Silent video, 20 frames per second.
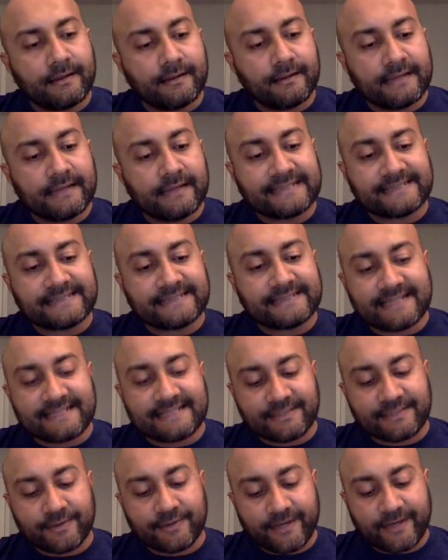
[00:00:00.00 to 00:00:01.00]

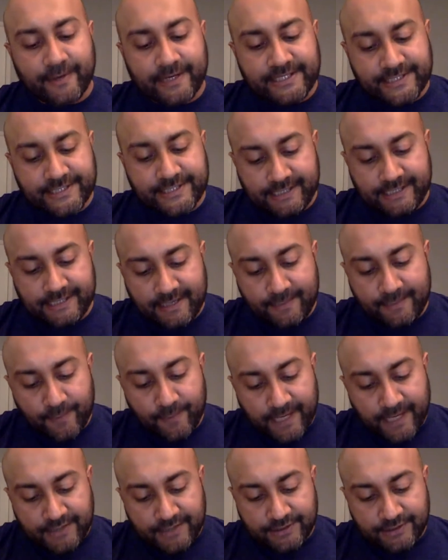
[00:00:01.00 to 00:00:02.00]
that's a great question, and
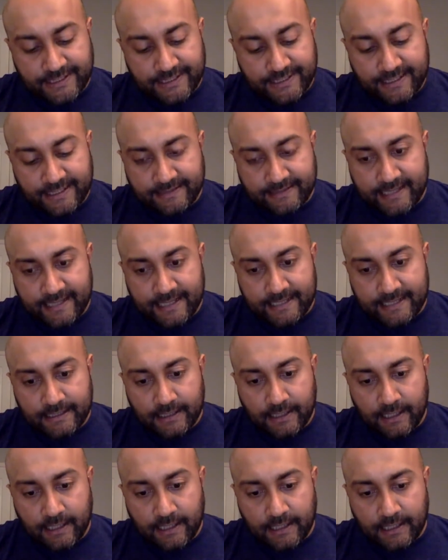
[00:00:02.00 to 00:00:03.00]
we actually get that
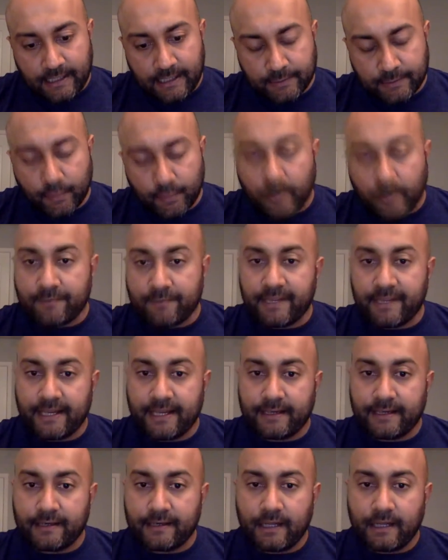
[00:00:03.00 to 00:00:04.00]
quite a
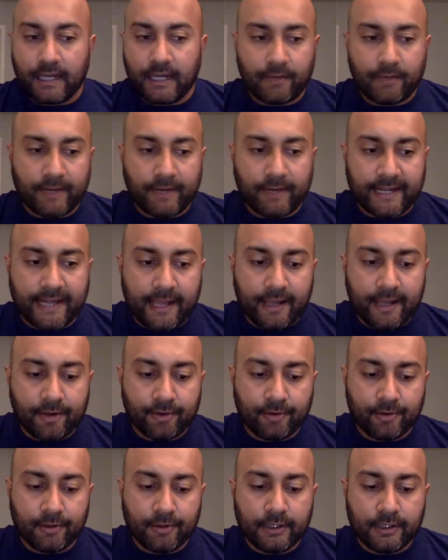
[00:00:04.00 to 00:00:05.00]
bit right
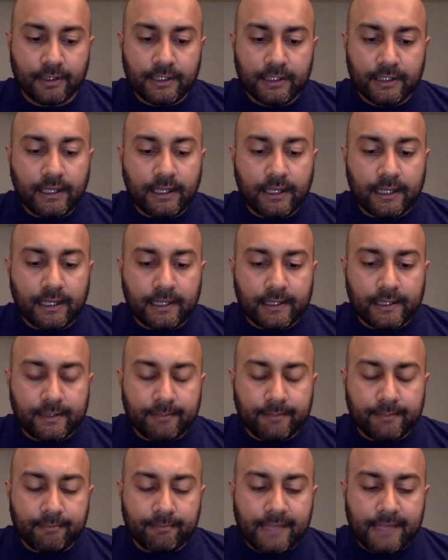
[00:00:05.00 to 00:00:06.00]
now.
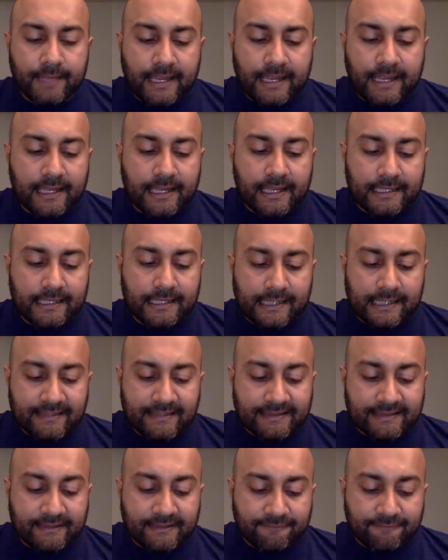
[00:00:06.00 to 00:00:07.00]
And I
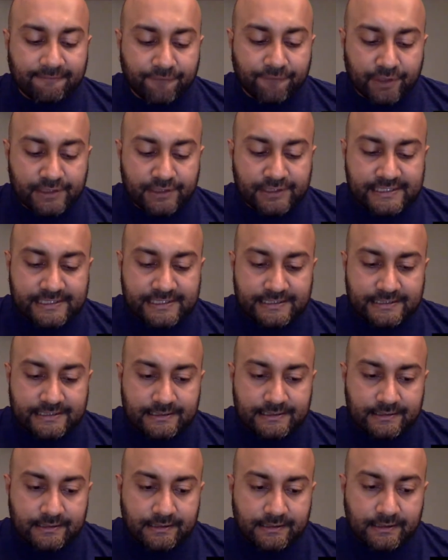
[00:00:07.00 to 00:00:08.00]
think the first
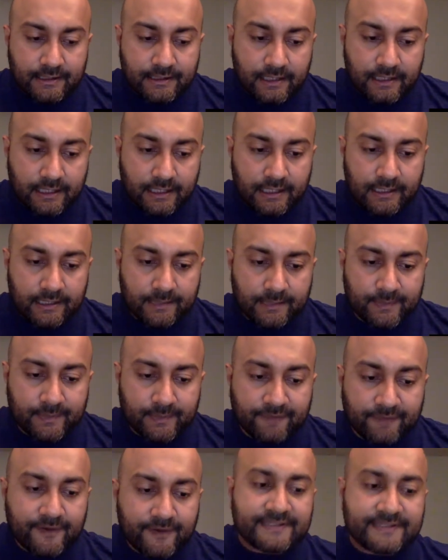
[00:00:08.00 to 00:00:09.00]

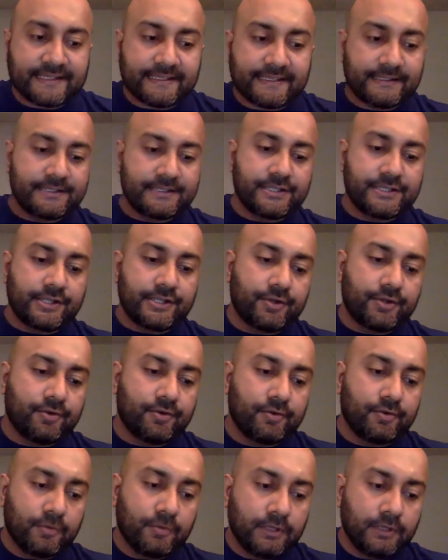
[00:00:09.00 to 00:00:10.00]
thing to
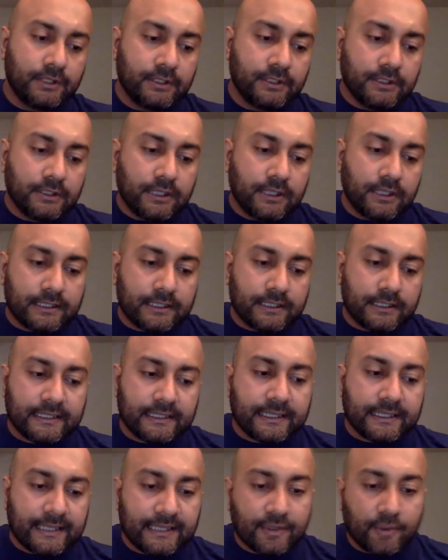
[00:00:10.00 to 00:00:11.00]
do
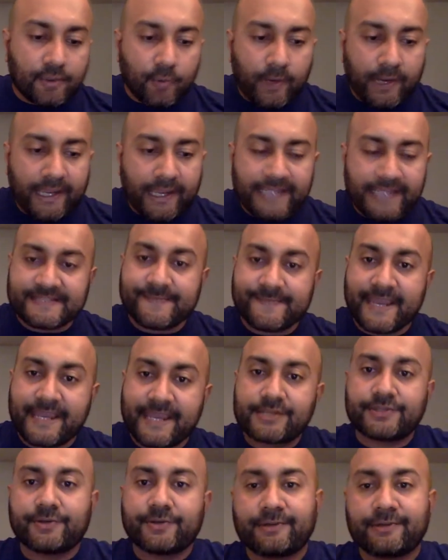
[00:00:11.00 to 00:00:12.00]
either way is
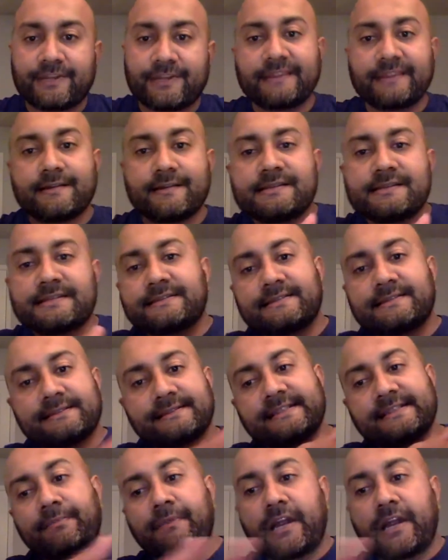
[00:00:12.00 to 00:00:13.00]
making sure that there's
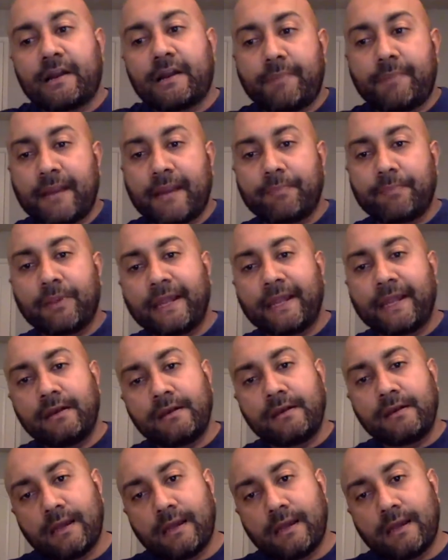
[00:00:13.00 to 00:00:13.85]
some kind of pipeline.